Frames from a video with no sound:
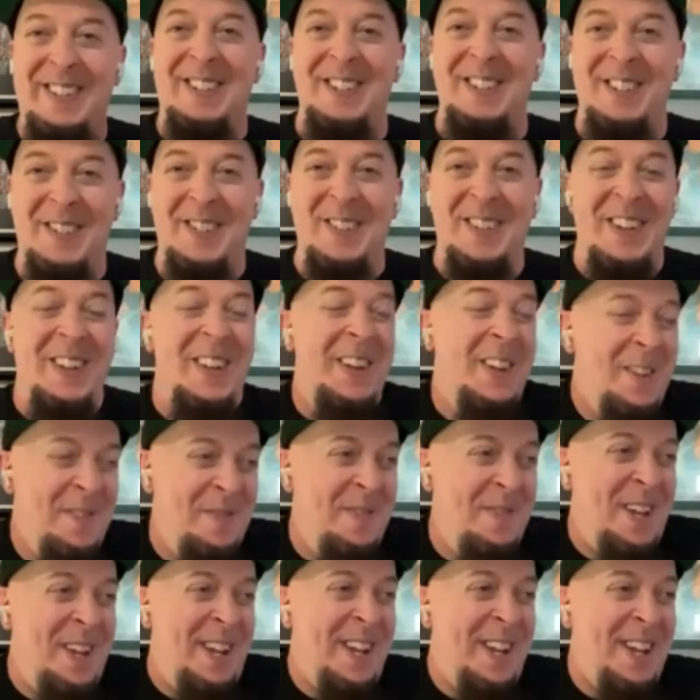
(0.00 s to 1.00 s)
Just
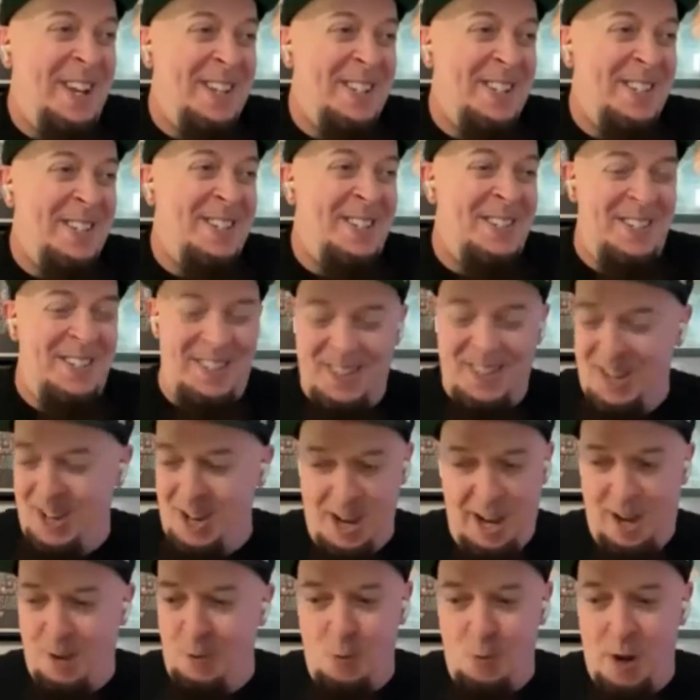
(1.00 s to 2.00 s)
because
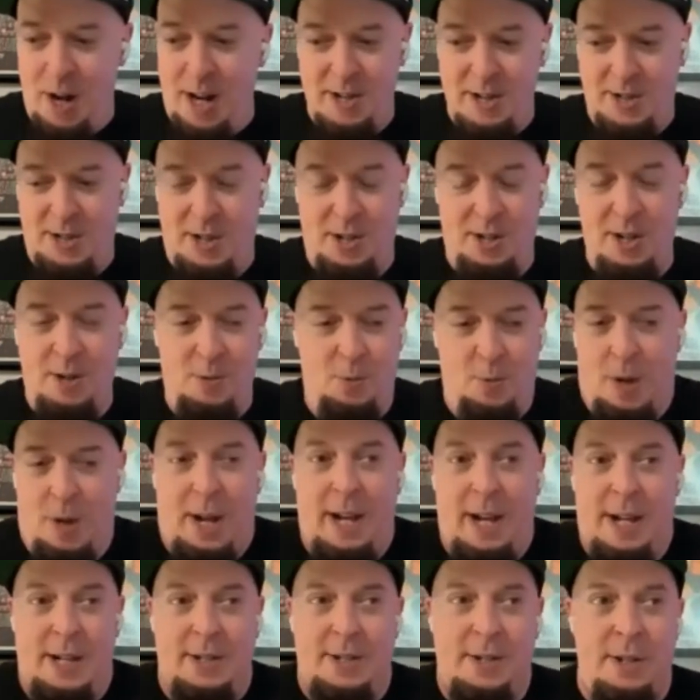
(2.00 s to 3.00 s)
yeah, what else
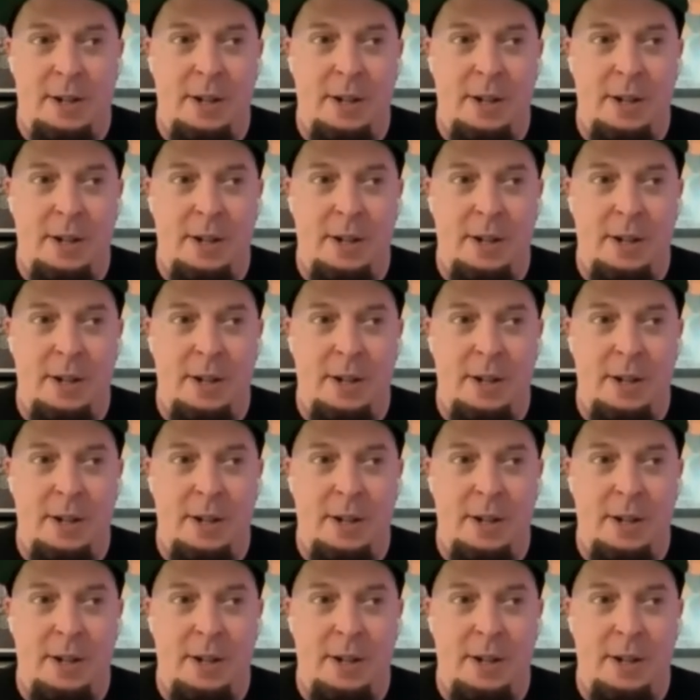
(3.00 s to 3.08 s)
what else?